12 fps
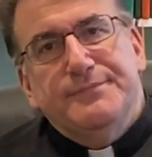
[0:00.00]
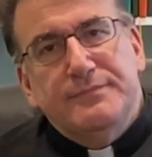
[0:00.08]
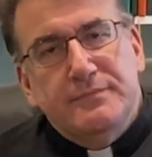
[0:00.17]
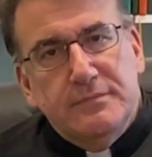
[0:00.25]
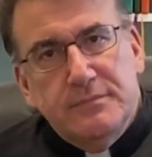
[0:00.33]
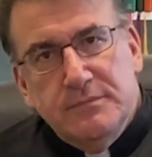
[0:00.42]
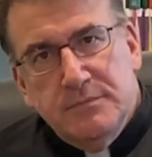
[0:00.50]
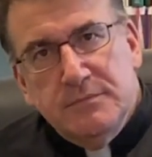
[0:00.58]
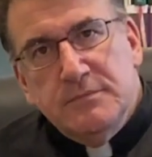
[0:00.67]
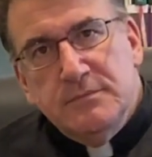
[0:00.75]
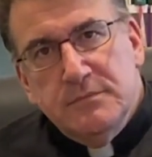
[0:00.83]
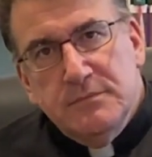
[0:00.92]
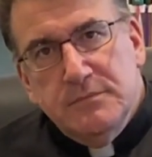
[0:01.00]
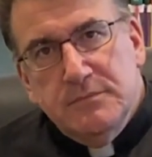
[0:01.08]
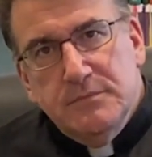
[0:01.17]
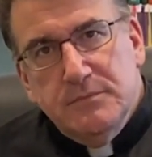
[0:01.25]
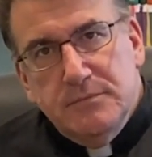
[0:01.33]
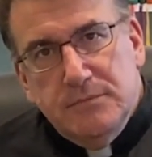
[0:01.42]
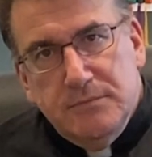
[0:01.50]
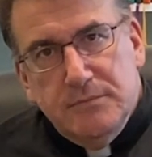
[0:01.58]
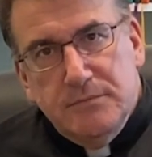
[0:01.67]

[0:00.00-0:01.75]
Nobody speaks.